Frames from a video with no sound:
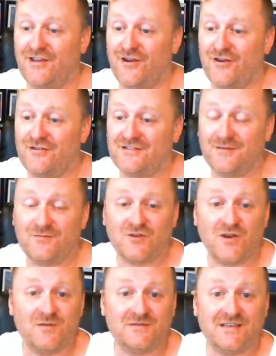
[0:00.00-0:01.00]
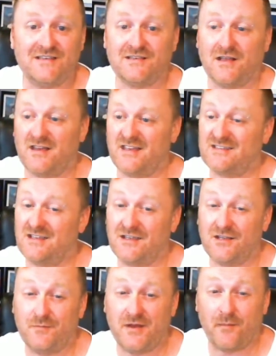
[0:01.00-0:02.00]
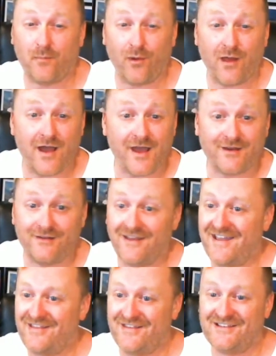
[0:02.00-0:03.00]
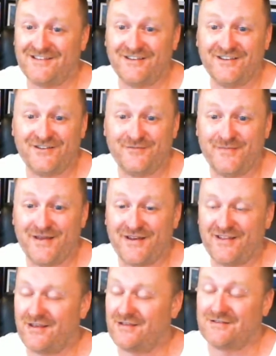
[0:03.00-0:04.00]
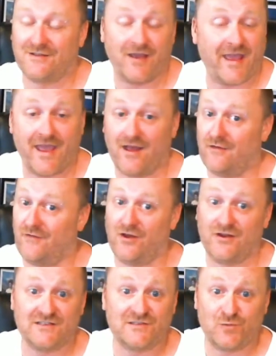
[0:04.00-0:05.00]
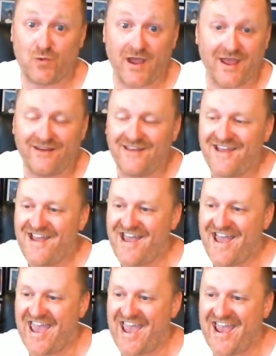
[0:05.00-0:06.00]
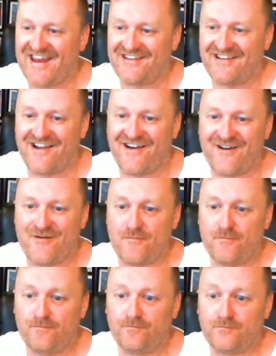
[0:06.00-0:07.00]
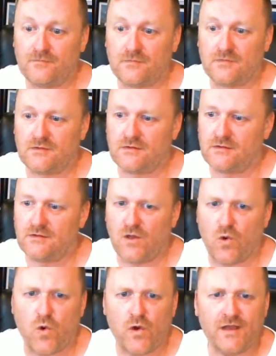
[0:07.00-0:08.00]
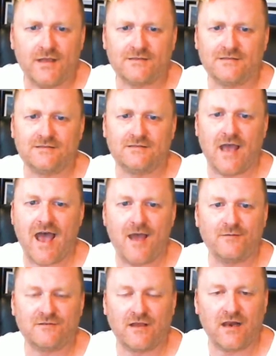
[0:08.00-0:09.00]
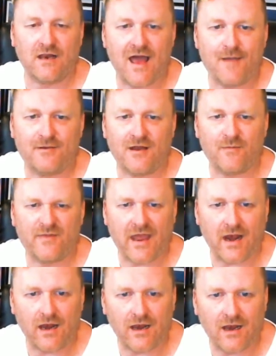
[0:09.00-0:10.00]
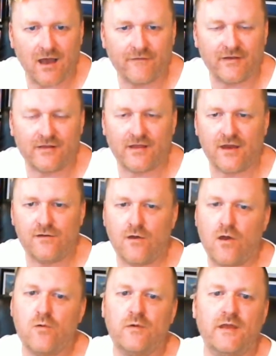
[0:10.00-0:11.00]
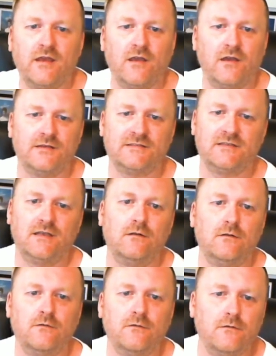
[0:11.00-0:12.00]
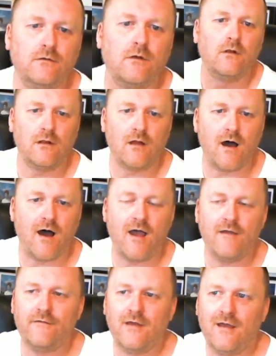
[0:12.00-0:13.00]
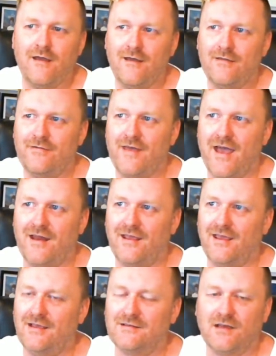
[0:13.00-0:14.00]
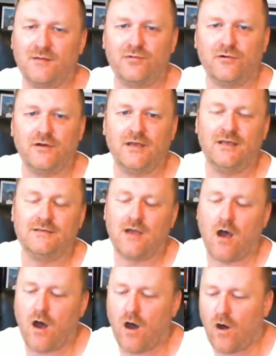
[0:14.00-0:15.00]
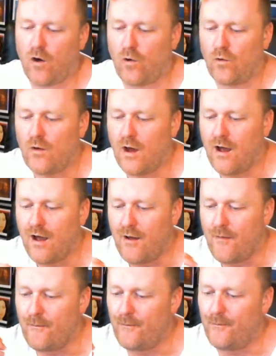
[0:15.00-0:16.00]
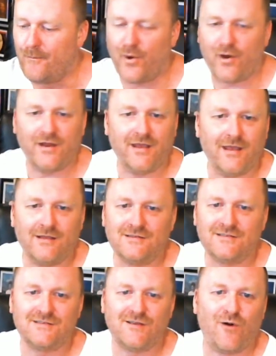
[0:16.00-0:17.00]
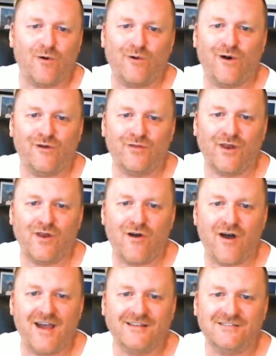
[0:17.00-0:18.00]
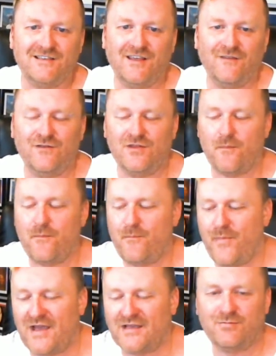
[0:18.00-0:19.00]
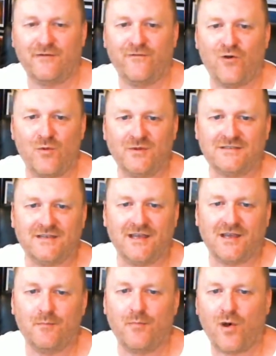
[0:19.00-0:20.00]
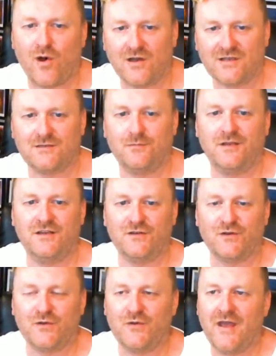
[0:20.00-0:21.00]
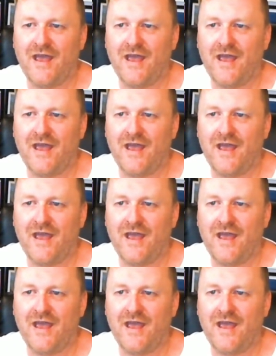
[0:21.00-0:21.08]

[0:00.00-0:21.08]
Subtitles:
You know, sometimes there's a little bit of blood, there's a hell of a lot of sweat, and the audiences absolutely lap it up. They love it. They know when they go to see Lou live that he's gonna put his whole body and soul on the line to give you the best performance that he can possibly do.